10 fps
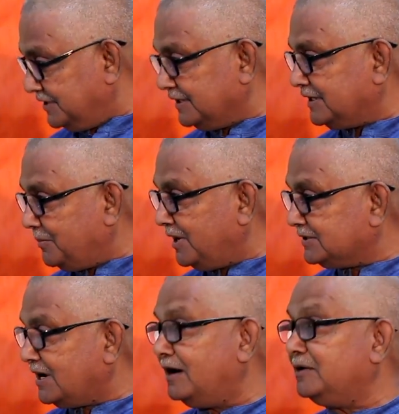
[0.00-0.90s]

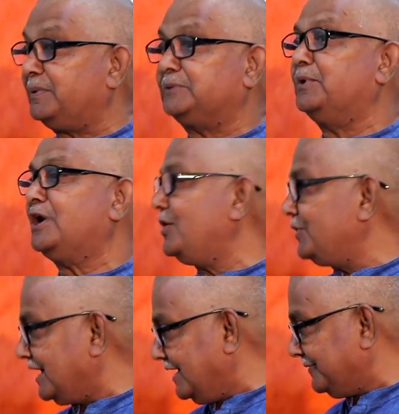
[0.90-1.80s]
Secunderabad called Padmarao
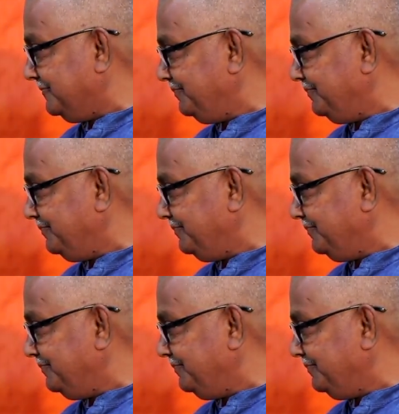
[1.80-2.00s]
Nagar.